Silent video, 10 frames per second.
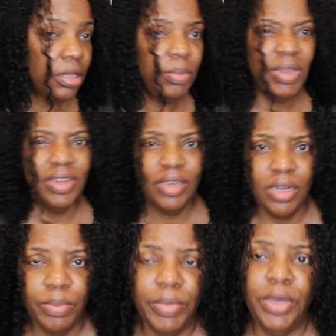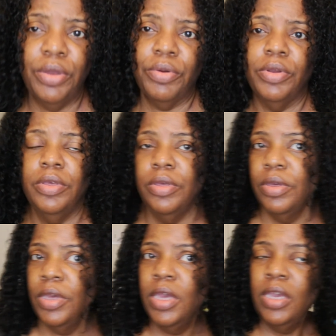let me look in the mirror.
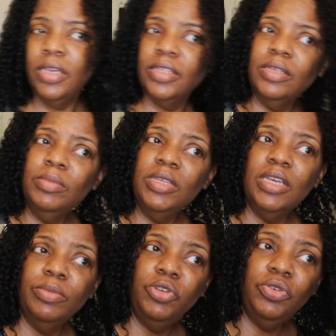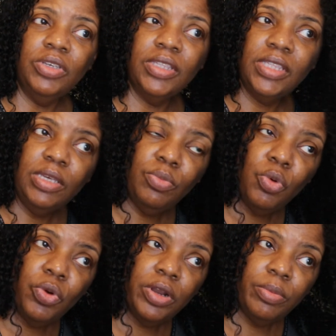Because sometimes you can see
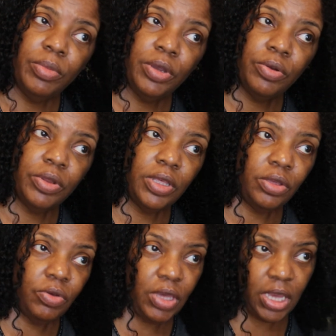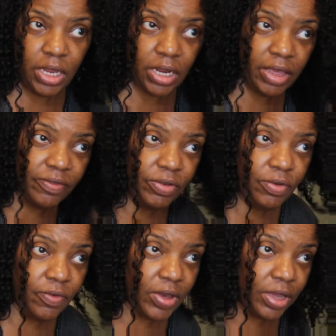more in the mirror than you can in that
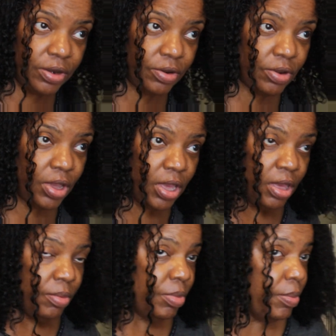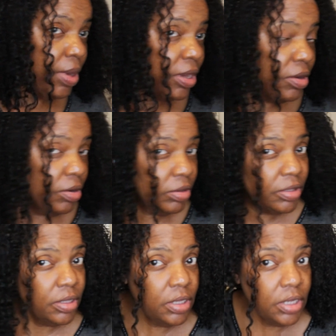viewfinder. But my
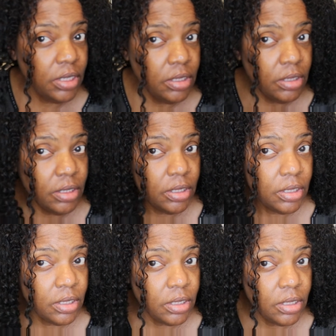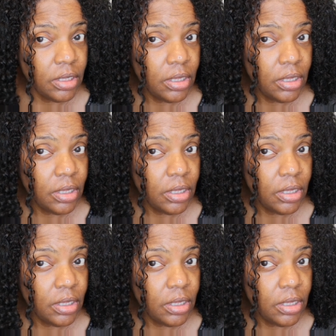curls are looking good.